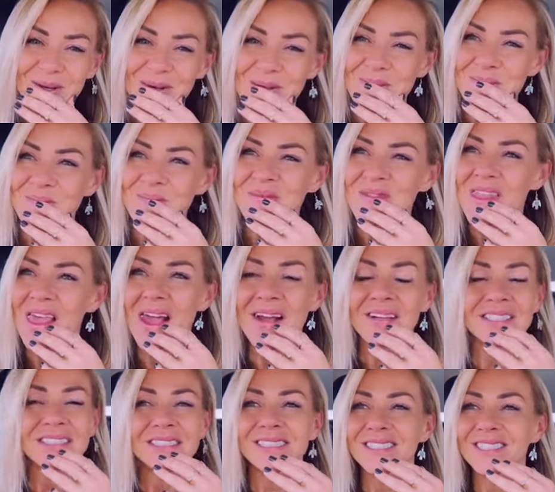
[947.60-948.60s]
kill it,
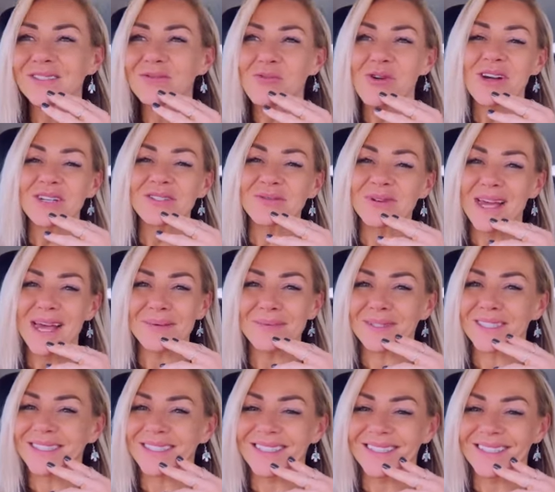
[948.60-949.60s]
squash it.
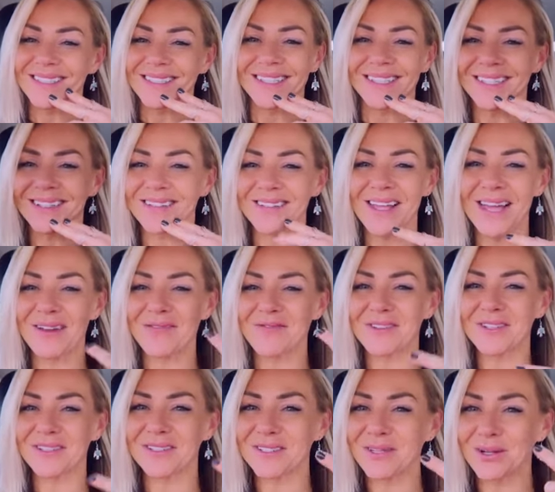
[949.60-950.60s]
So
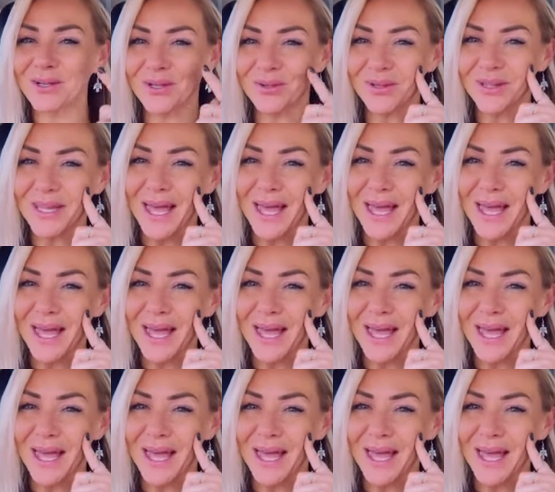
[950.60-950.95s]
it's like,